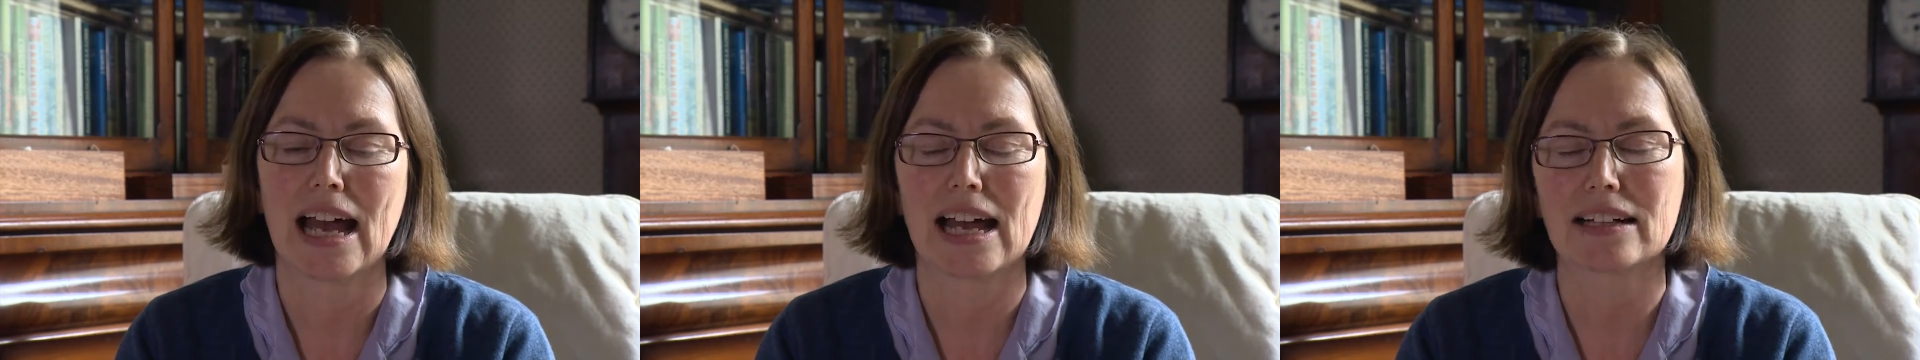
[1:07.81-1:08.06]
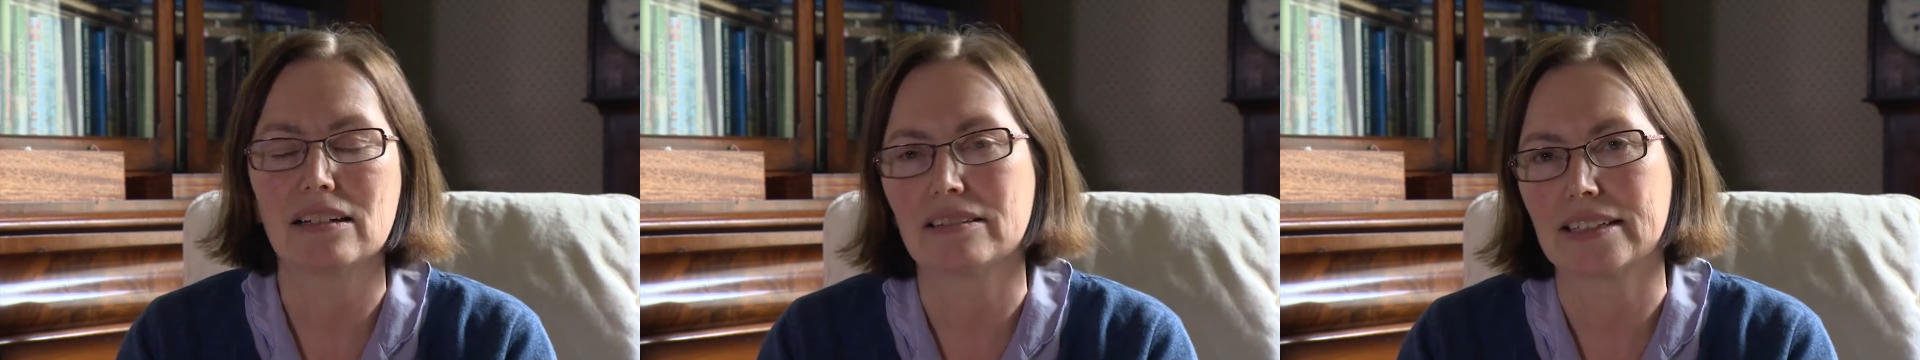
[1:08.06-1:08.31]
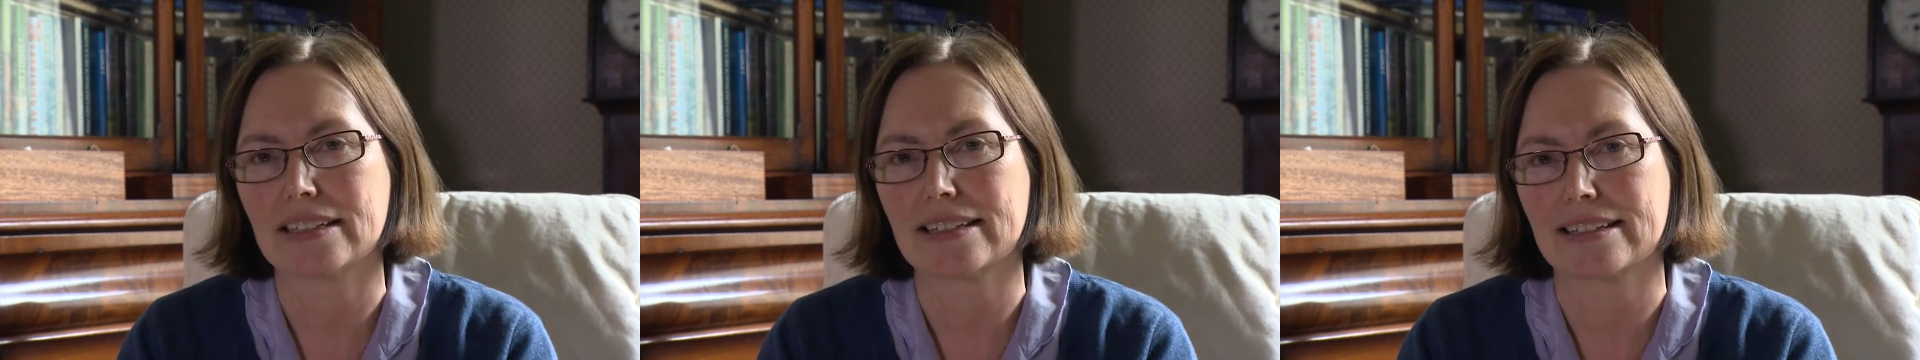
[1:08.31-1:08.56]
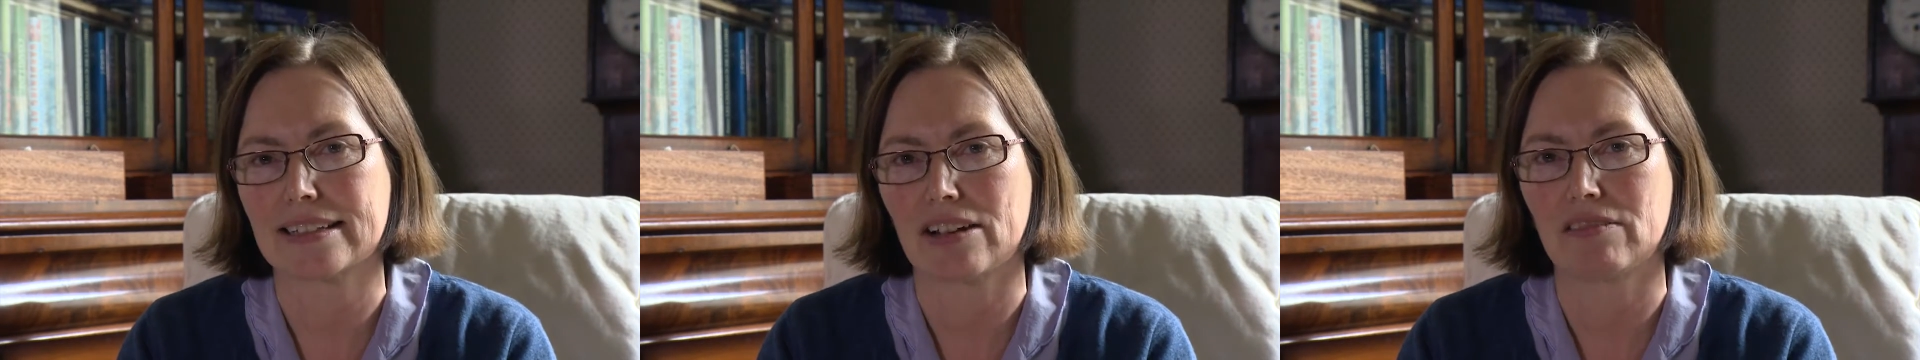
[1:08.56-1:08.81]
I can't
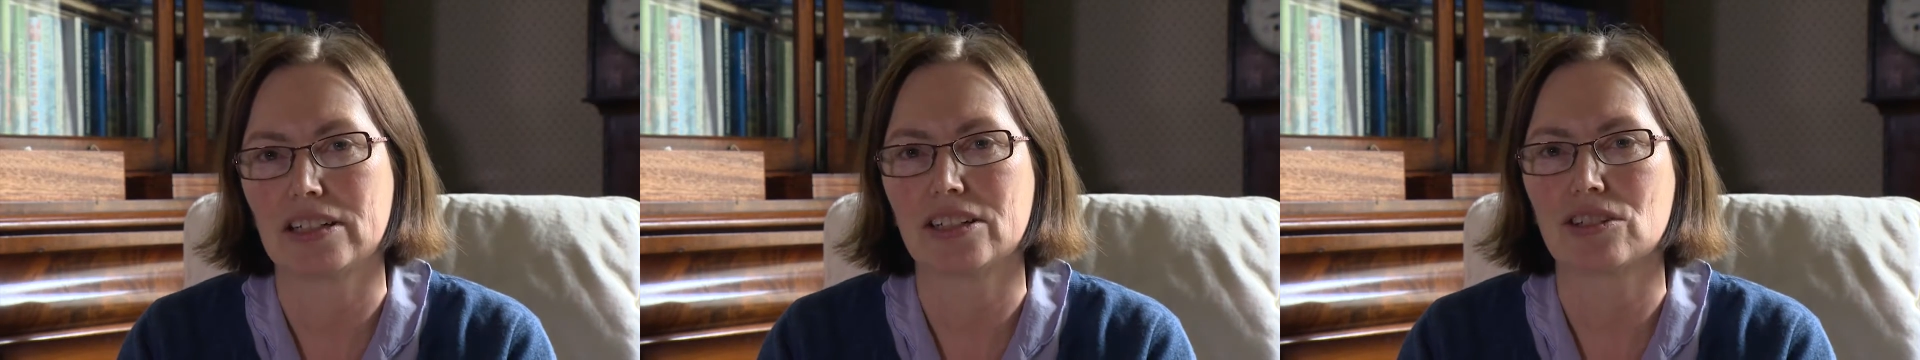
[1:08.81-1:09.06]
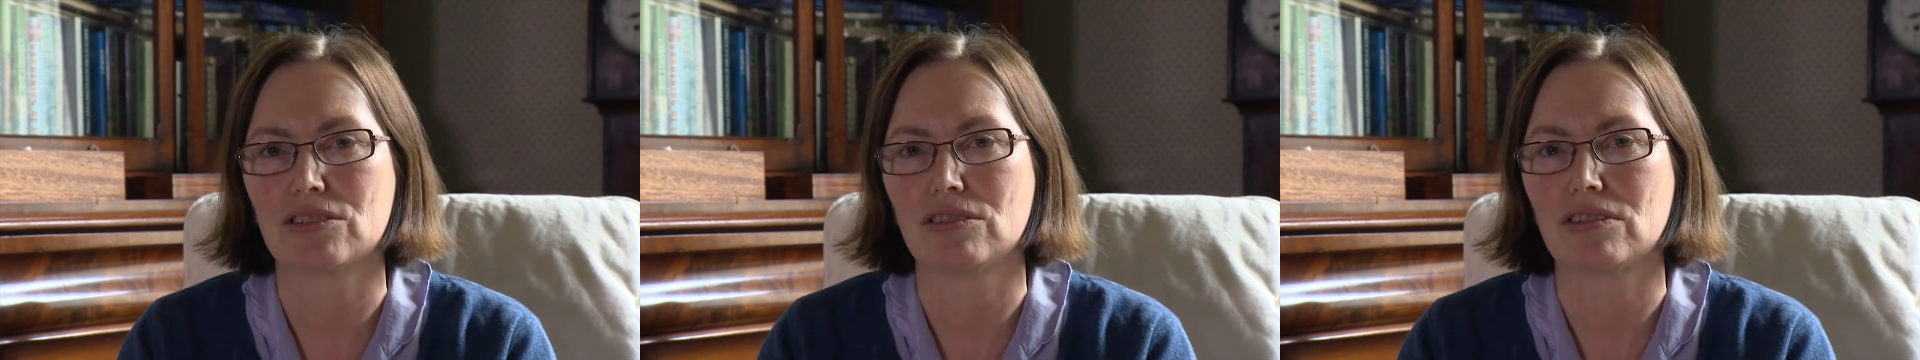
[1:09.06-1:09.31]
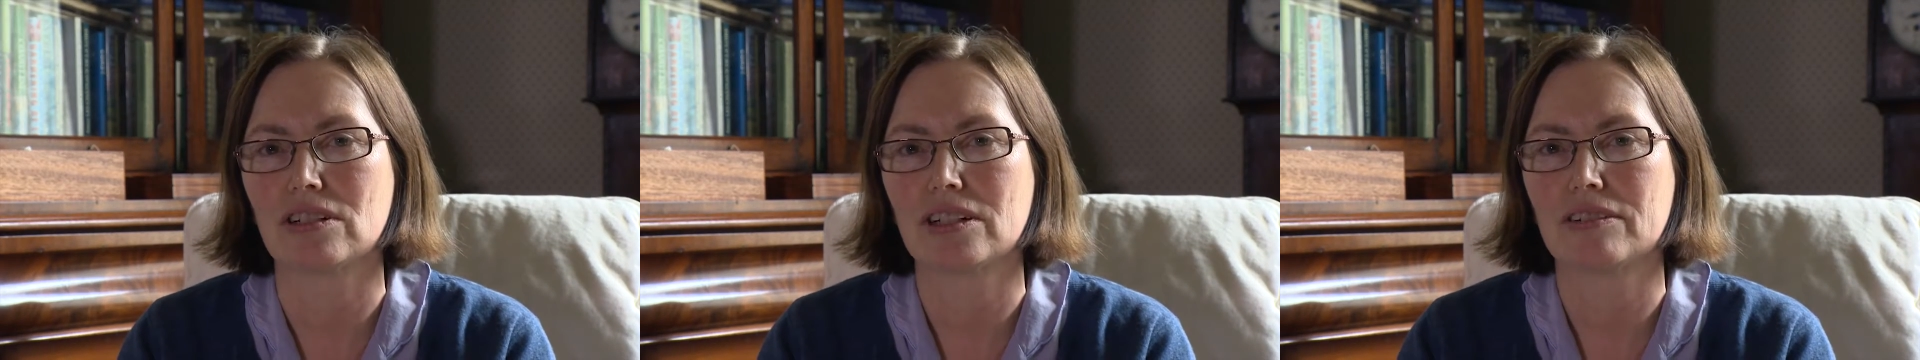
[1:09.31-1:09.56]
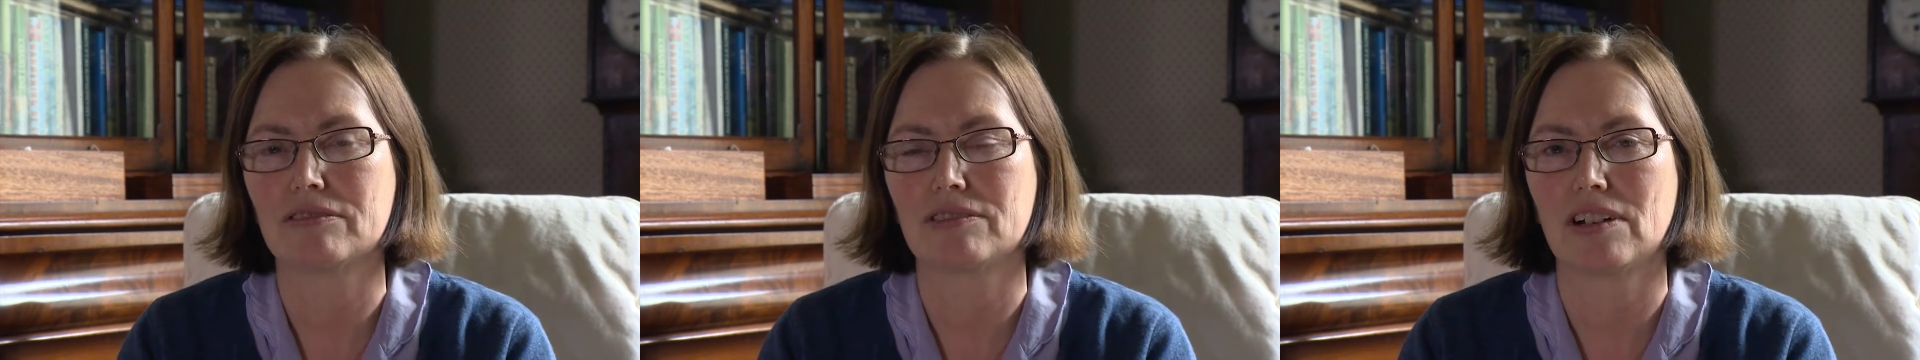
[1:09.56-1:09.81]
necessarily talk
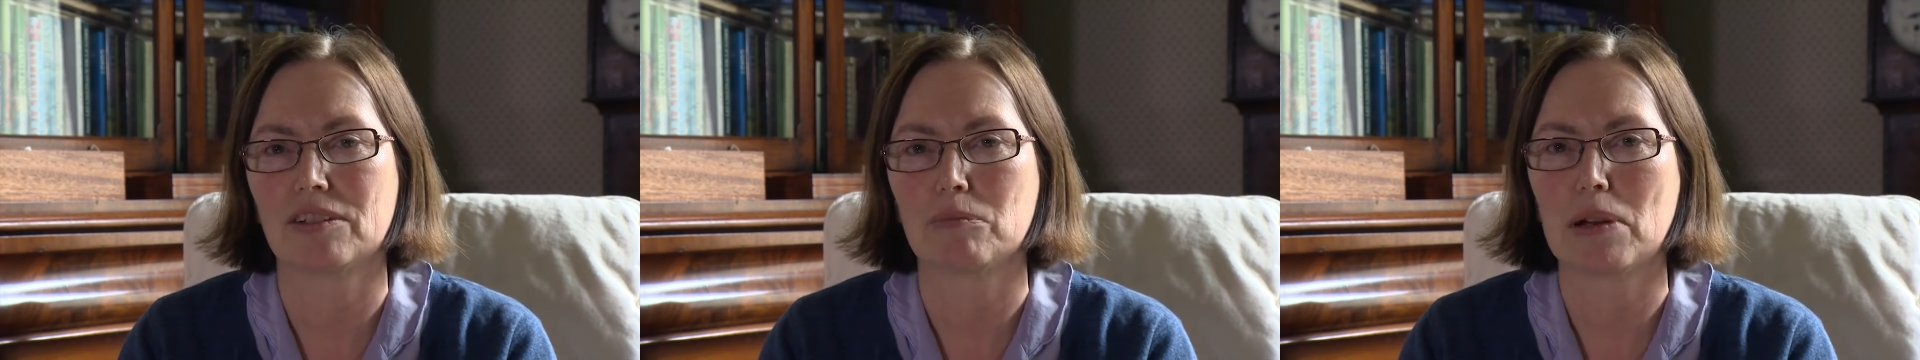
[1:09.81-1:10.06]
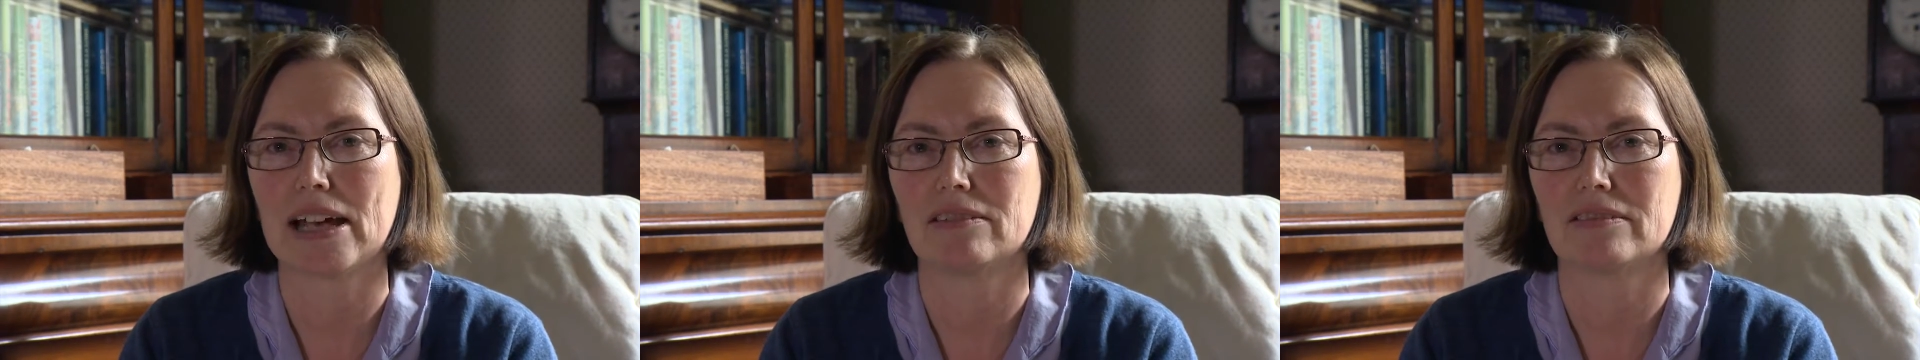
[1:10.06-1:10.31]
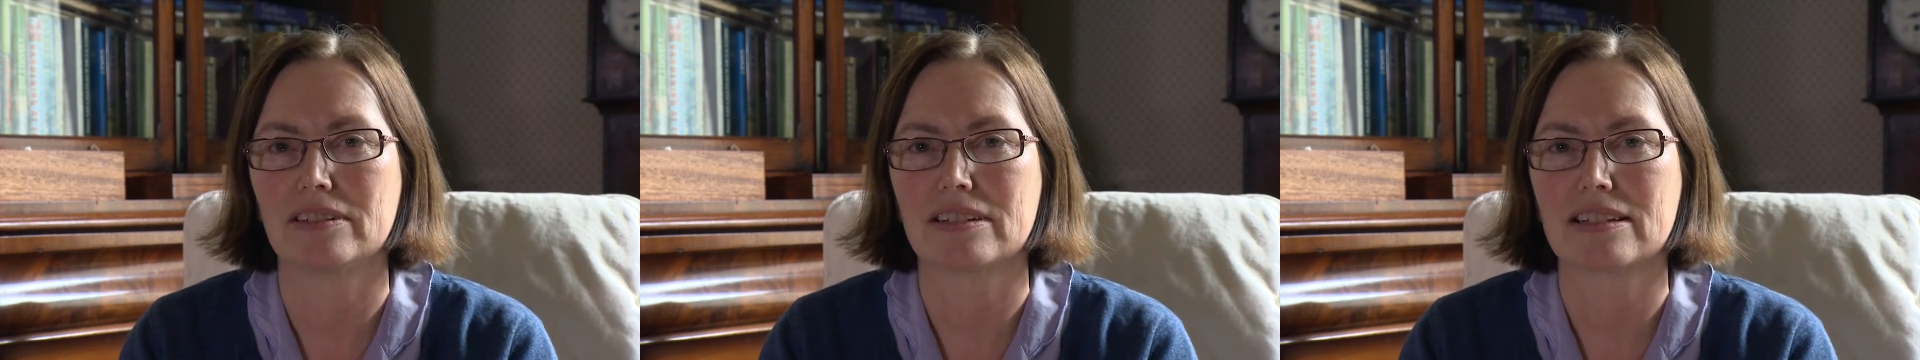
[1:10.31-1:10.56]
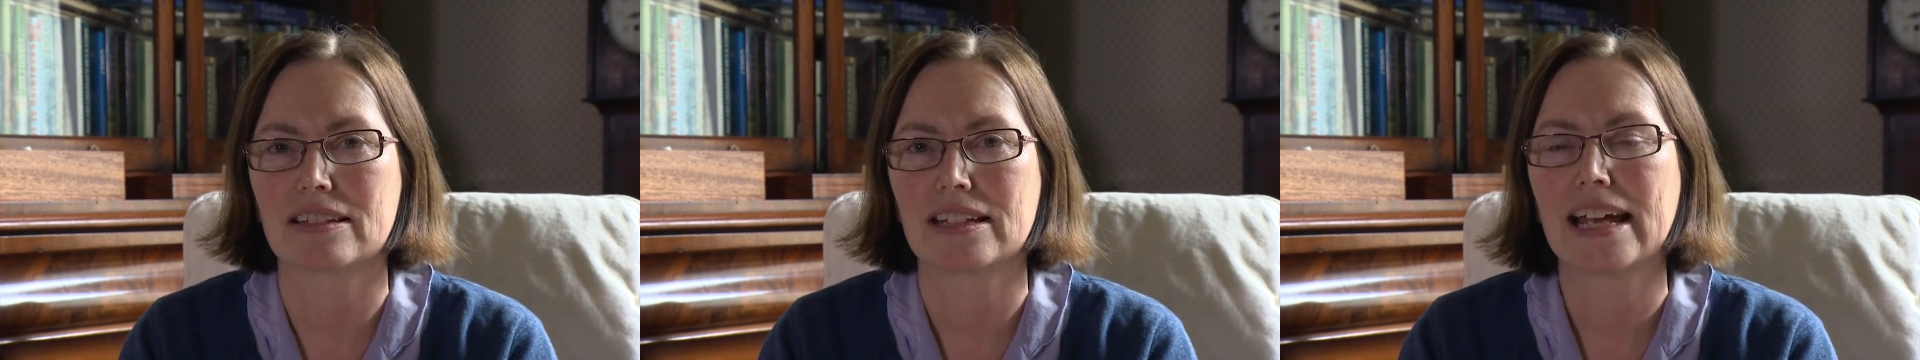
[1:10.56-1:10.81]
for other parents.